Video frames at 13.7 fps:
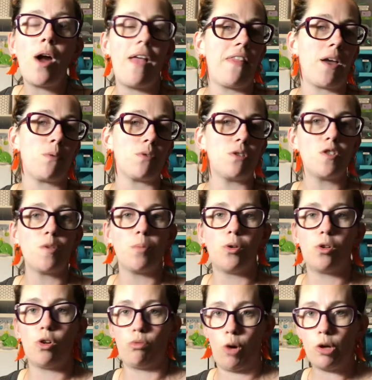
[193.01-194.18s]
and like
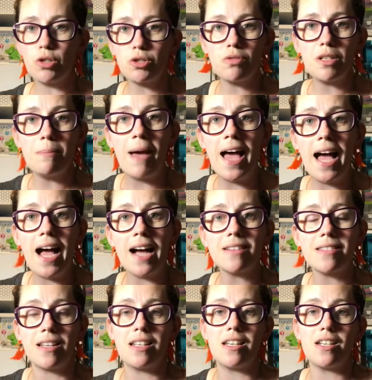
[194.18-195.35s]
reusable grocery bags
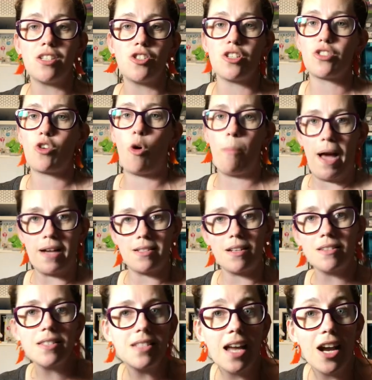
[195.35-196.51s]
that needed to just go back
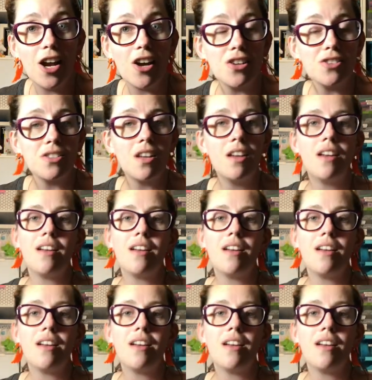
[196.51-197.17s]
downstairs.